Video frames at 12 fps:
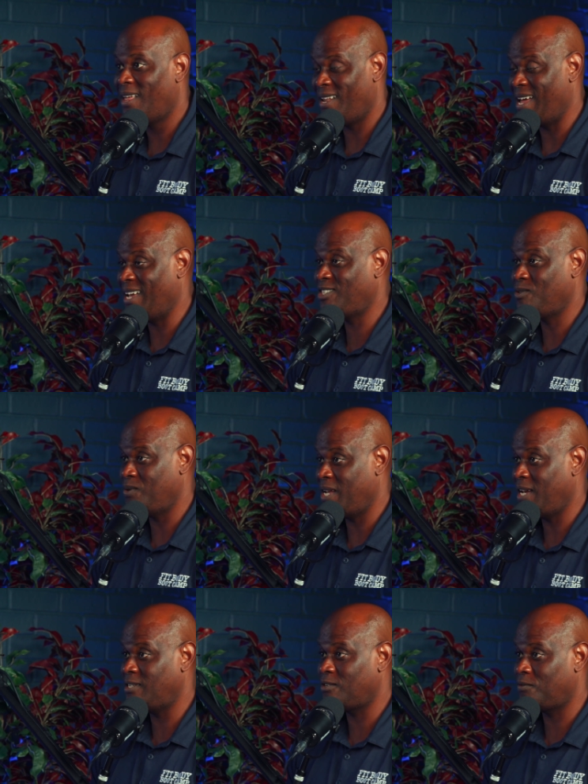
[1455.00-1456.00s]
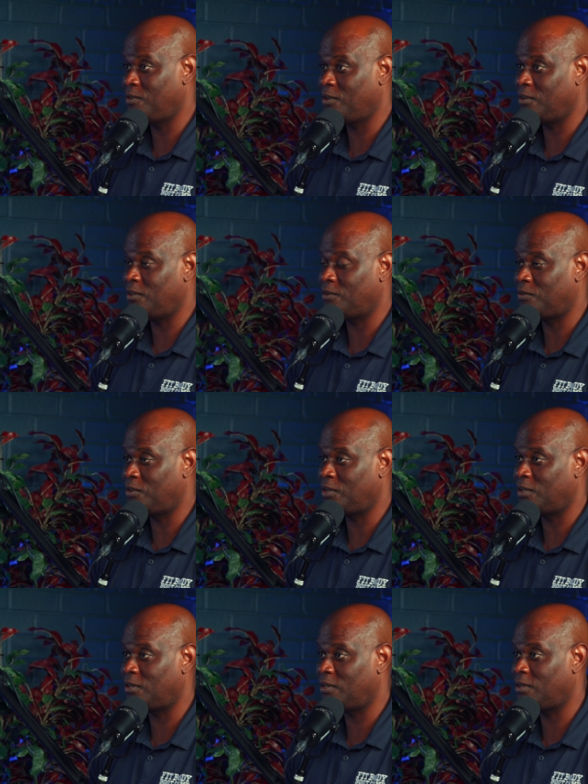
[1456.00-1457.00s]
the last two days of the of
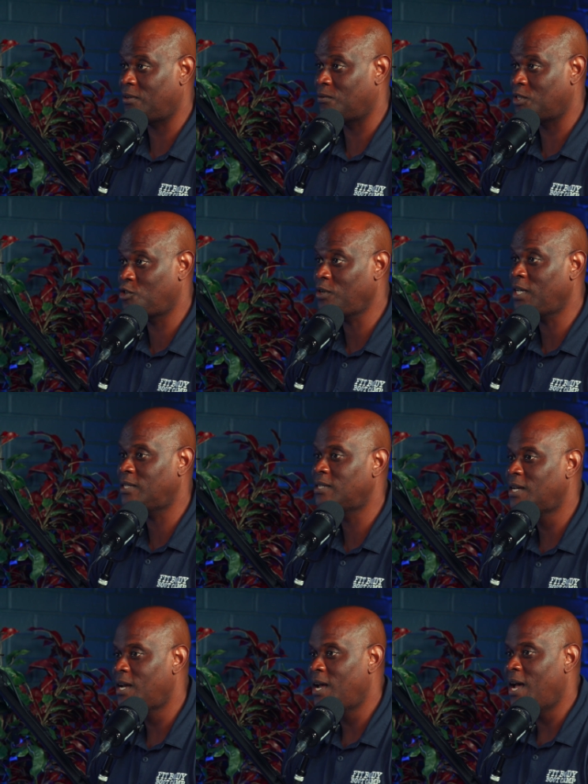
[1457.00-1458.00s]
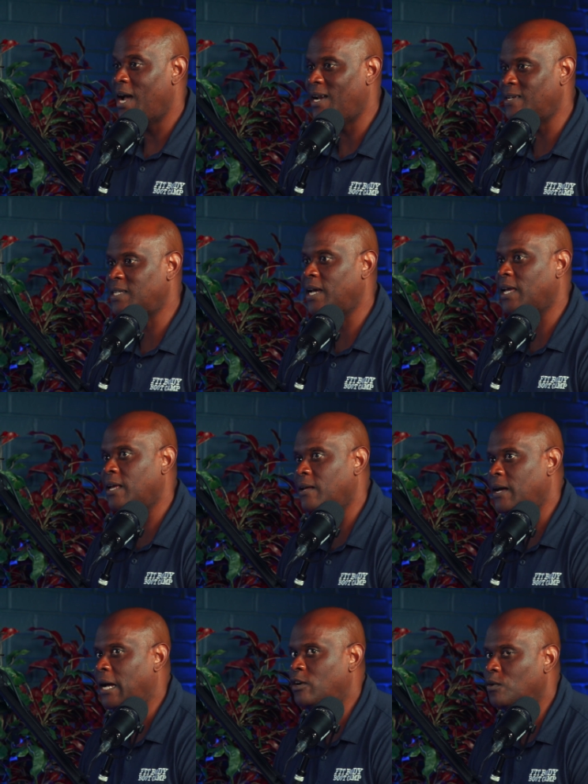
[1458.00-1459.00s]
the the retreat mm-hmm. and like
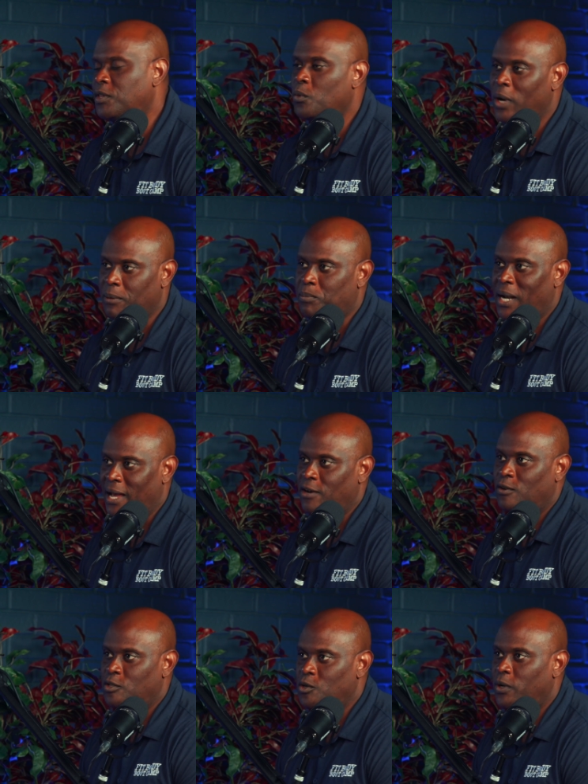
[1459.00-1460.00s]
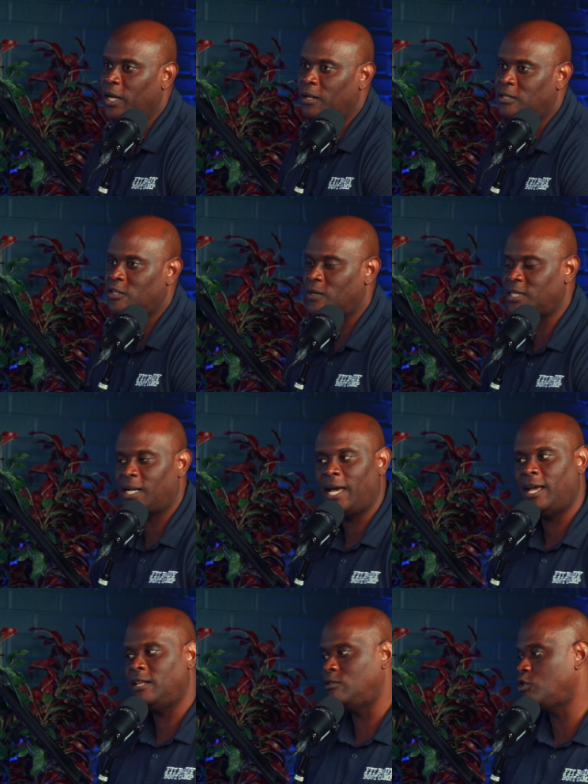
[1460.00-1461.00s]
I don't think we had planned on doing it. So I said,
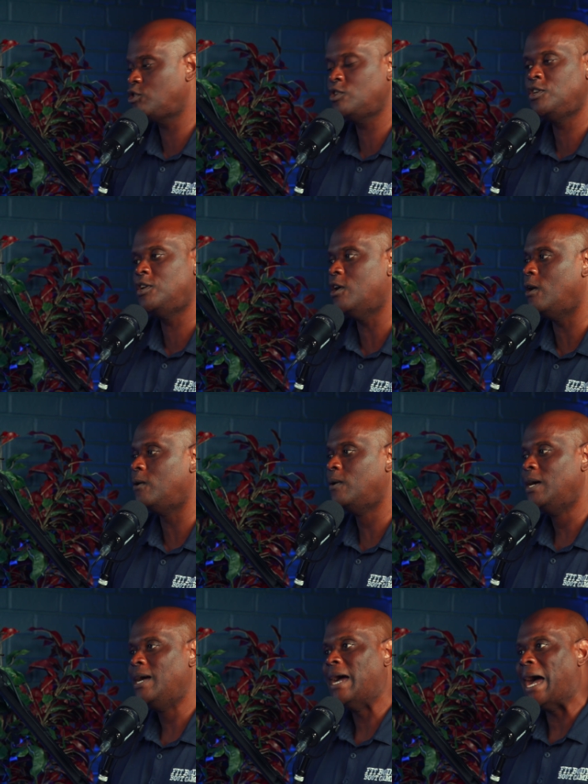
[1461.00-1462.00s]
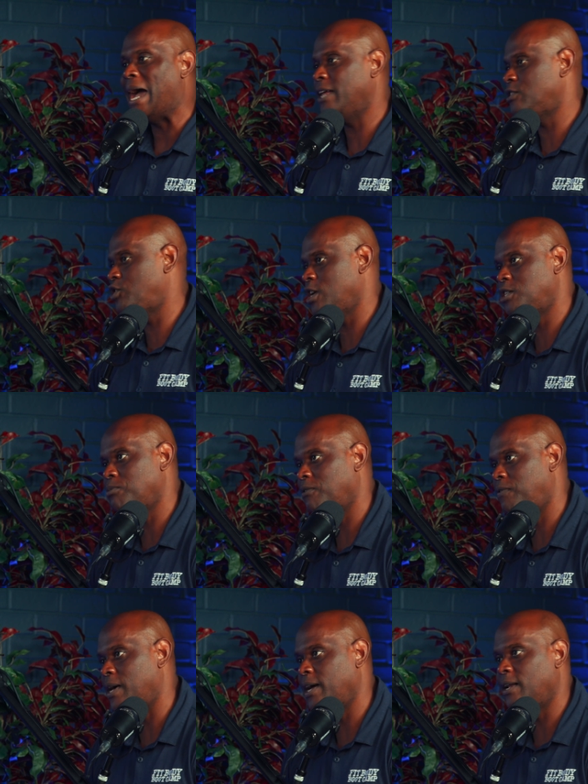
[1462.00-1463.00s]
hey, just so you know, I had to change my
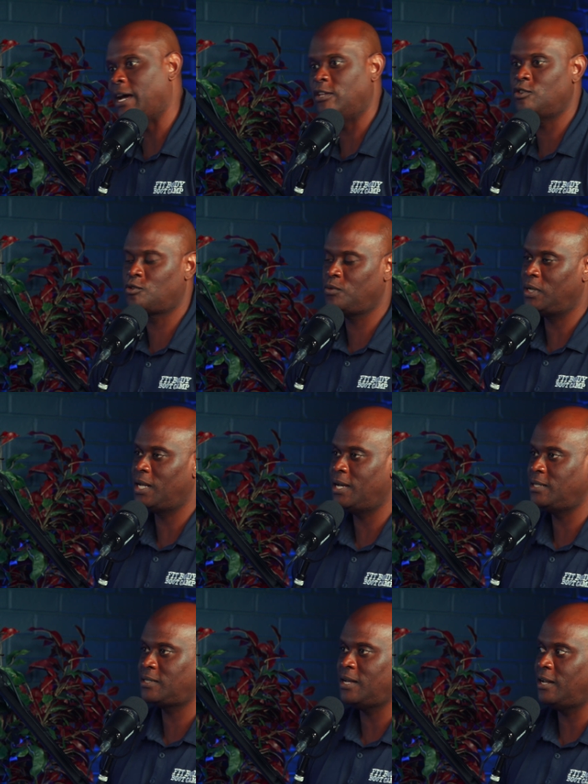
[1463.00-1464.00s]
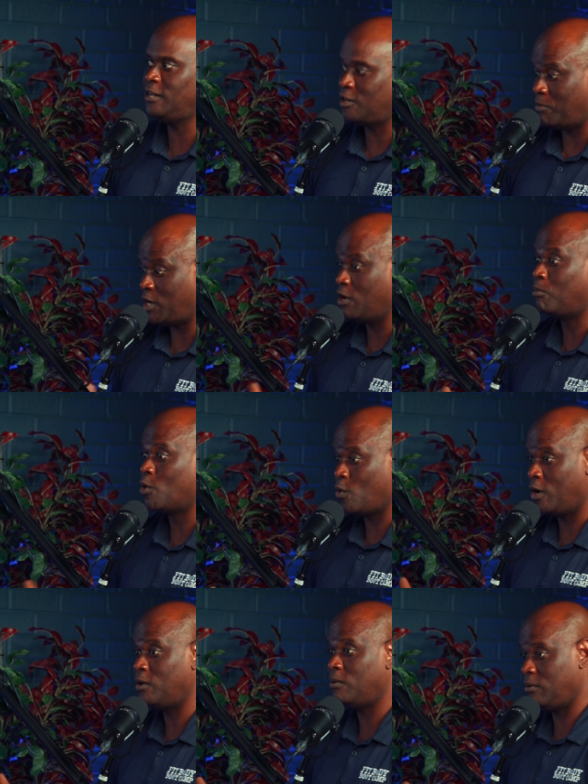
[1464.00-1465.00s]
flight. I just realized that, you know, my number
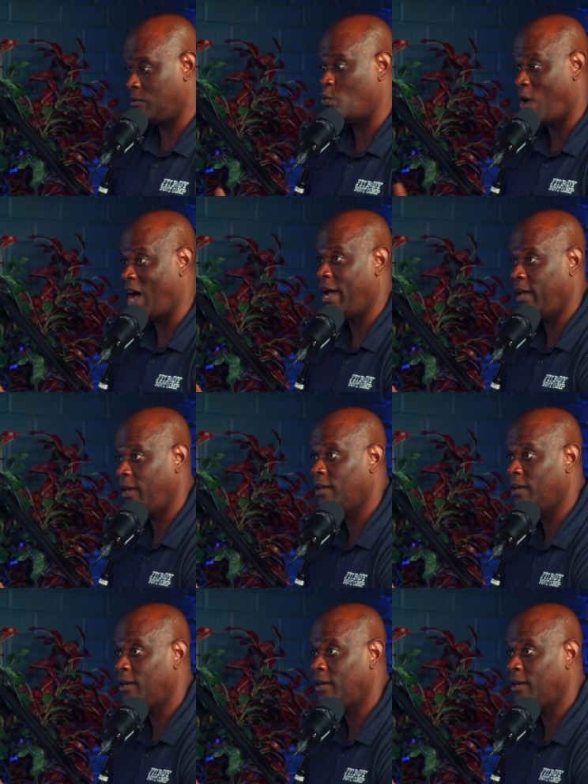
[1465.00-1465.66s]
one why,